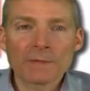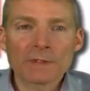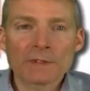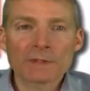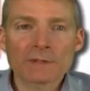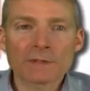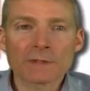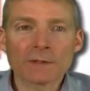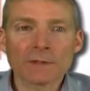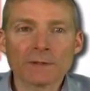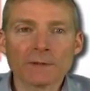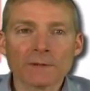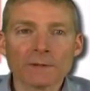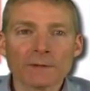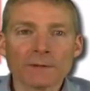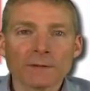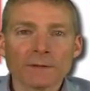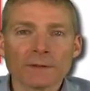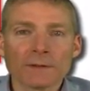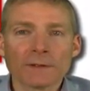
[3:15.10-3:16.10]
So
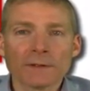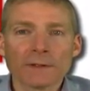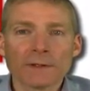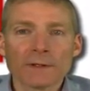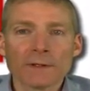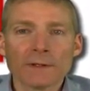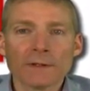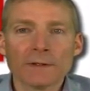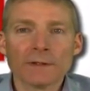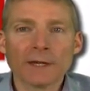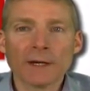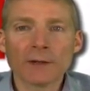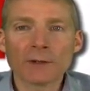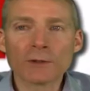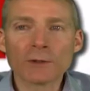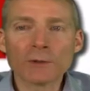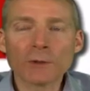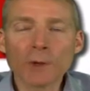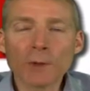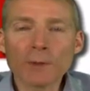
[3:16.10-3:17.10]
now
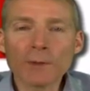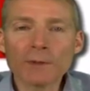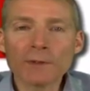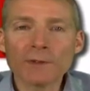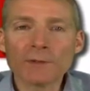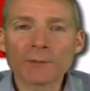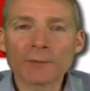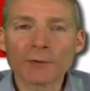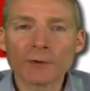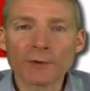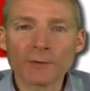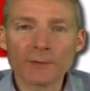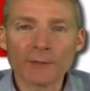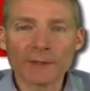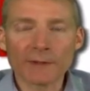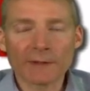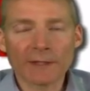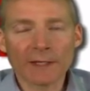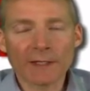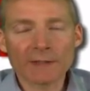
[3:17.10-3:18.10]
global
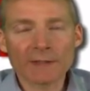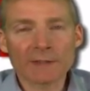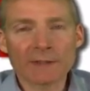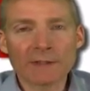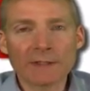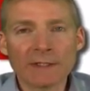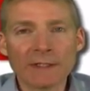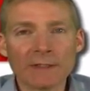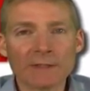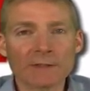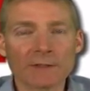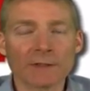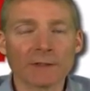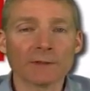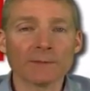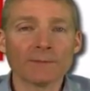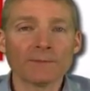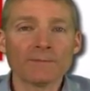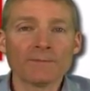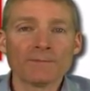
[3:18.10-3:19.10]
improvement, that's a key
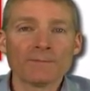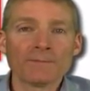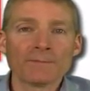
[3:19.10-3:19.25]
term,